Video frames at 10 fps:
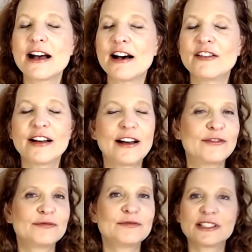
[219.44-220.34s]

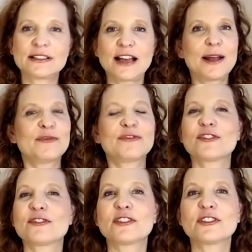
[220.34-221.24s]
have time
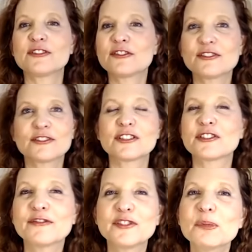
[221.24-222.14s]
for just a
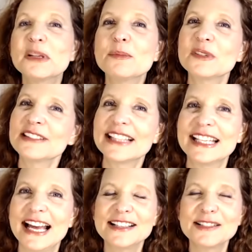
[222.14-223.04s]
few people at the
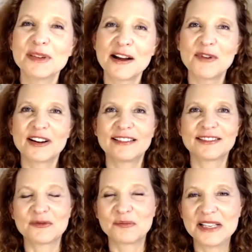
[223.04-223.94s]
end, but I want to
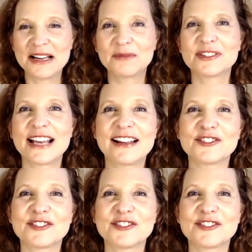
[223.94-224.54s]
be able to answer